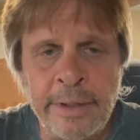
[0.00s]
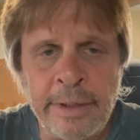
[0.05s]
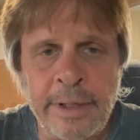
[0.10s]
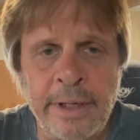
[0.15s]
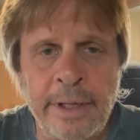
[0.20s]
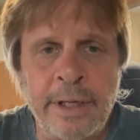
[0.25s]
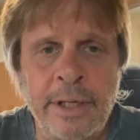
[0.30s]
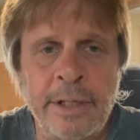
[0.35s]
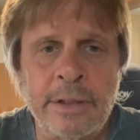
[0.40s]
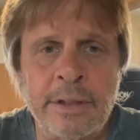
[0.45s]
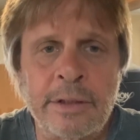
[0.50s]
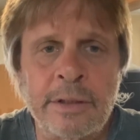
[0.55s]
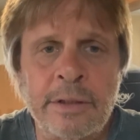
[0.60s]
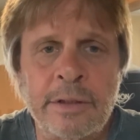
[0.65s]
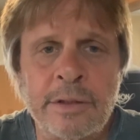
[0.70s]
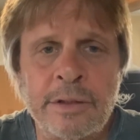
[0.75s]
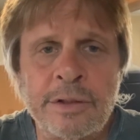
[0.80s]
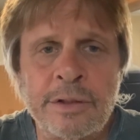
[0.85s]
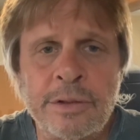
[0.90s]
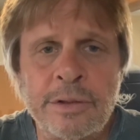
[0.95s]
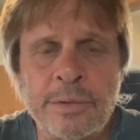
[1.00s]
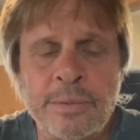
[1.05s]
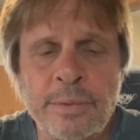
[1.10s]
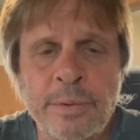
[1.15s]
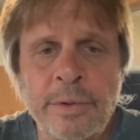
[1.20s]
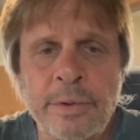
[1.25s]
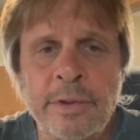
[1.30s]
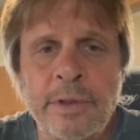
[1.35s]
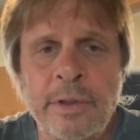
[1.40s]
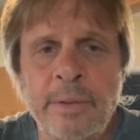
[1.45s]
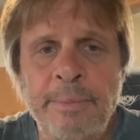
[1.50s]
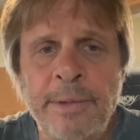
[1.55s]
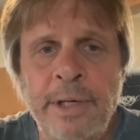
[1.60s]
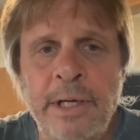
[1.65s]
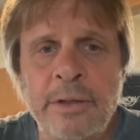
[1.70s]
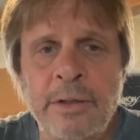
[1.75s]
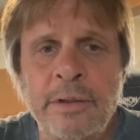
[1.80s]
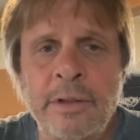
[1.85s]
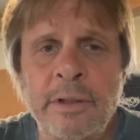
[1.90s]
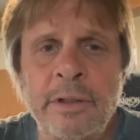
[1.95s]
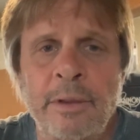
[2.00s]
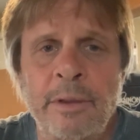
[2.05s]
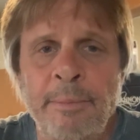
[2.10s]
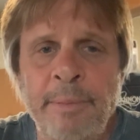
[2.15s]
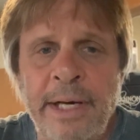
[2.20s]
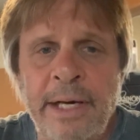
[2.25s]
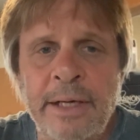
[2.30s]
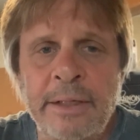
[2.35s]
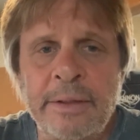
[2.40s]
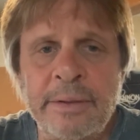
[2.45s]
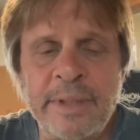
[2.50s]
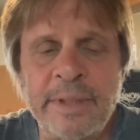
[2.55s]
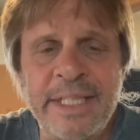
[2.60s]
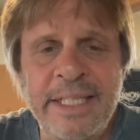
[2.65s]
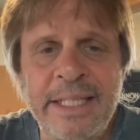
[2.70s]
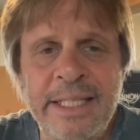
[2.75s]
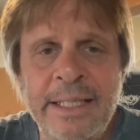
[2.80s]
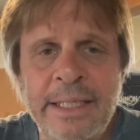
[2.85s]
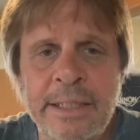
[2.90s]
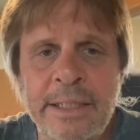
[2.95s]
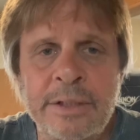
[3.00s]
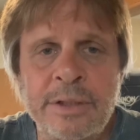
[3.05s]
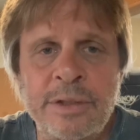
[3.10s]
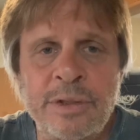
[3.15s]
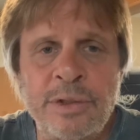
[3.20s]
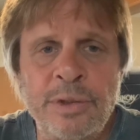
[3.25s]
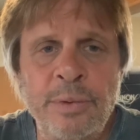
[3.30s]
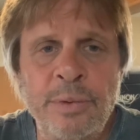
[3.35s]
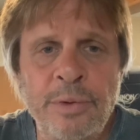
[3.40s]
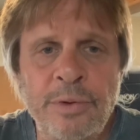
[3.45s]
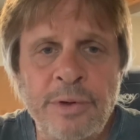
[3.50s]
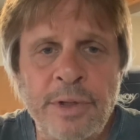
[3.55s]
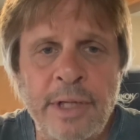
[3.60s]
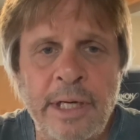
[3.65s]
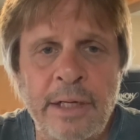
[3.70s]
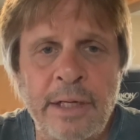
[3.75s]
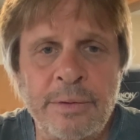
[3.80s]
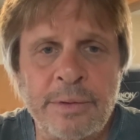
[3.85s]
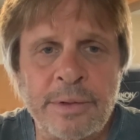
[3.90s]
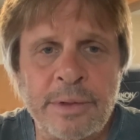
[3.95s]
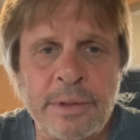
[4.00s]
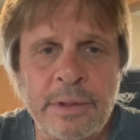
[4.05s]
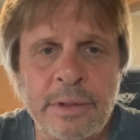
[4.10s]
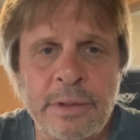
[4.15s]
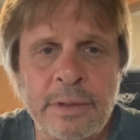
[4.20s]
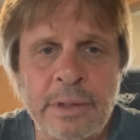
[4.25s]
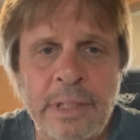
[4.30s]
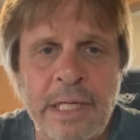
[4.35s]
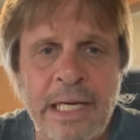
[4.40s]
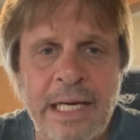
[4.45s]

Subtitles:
And this is really about the model ES2000